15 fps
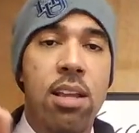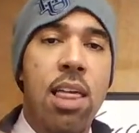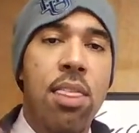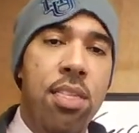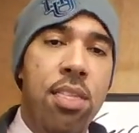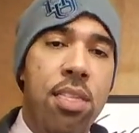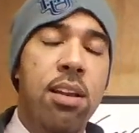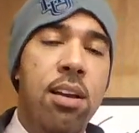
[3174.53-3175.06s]
I
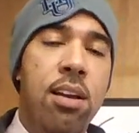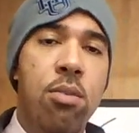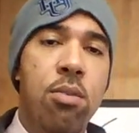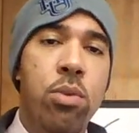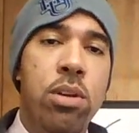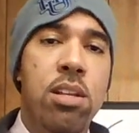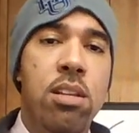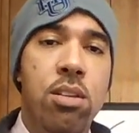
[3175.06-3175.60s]
think uh,
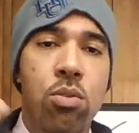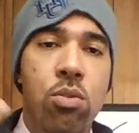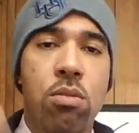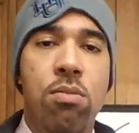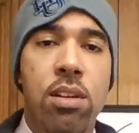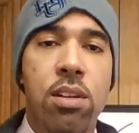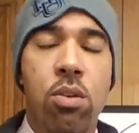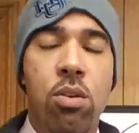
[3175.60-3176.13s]
we need to do a
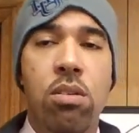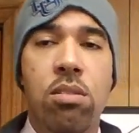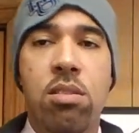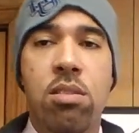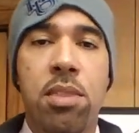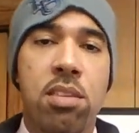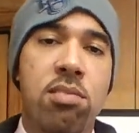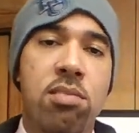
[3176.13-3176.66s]
video on
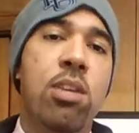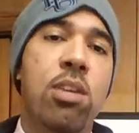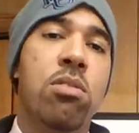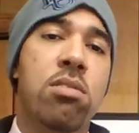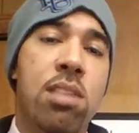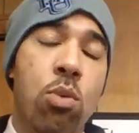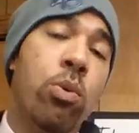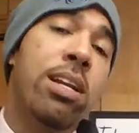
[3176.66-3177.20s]
some of the secrets
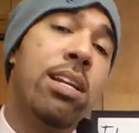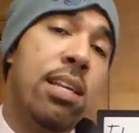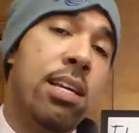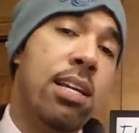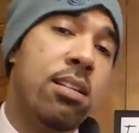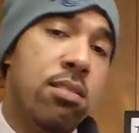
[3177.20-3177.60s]
that we did